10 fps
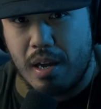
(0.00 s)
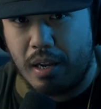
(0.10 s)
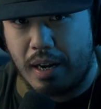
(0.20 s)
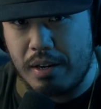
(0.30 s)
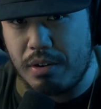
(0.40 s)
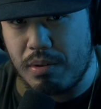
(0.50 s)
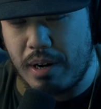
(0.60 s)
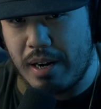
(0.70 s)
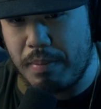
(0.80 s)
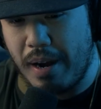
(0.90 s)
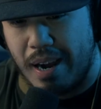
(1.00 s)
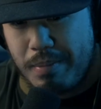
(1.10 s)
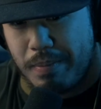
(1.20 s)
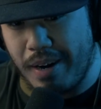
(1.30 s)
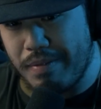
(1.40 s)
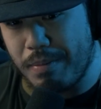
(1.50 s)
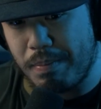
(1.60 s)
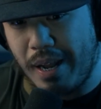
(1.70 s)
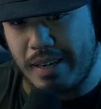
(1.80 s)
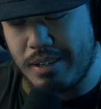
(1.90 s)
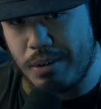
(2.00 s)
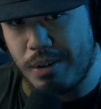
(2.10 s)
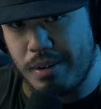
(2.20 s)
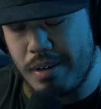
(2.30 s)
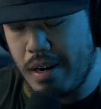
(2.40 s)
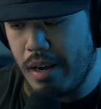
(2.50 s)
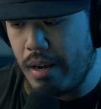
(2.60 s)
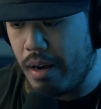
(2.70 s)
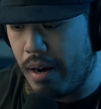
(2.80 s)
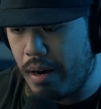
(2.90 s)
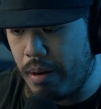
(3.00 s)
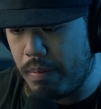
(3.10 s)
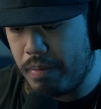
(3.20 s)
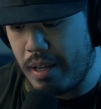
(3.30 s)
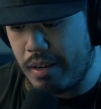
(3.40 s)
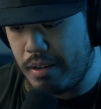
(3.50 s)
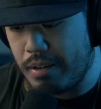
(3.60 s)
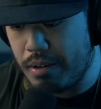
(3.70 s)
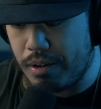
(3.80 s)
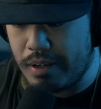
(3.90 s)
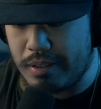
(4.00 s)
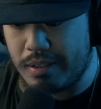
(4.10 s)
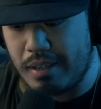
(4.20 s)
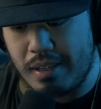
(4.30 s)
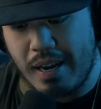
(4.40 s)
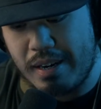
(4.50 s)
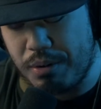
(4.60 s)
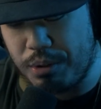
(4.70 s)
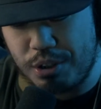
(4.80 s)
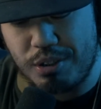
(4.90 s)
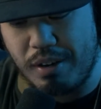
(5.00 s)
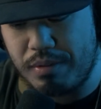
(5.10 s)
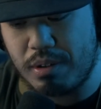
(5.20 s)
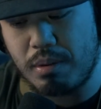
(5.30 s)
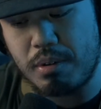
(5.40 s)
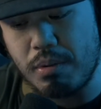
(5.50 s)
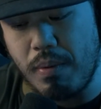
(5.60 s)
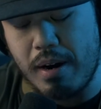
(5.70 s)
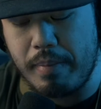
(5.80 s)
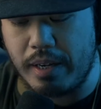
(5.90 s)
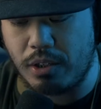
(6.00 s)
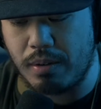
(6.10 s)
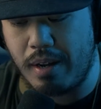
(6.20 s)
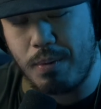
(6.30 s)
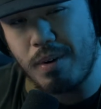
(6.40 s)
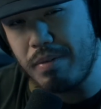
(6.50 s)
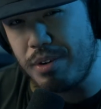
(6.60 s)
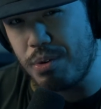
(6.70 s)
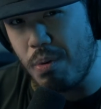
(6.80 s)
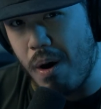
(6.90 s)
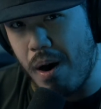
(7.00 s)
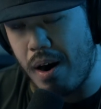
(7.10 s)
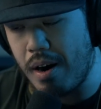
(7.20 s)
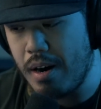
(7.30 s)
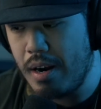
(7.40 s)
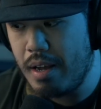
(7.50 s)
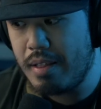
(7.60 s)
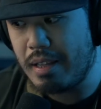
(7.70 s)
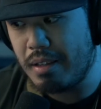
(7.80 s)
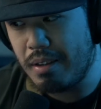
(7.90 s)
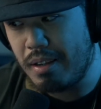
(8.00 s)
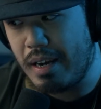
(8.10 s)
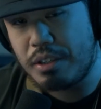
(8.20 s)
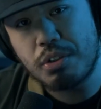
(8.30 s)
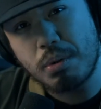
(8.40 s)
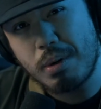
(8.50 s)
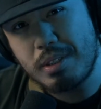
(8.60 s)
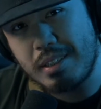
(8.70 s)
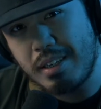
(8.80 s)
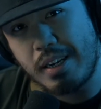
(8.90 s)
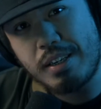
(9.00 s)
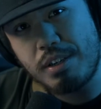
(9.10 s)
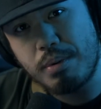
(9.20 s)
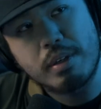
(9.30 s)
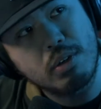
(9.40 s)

like I do kind of behind me, but I have a blacked out curtain, then you're going to see that it will shift. So you want to make sure that wherever you are, that the light source that's hitting you is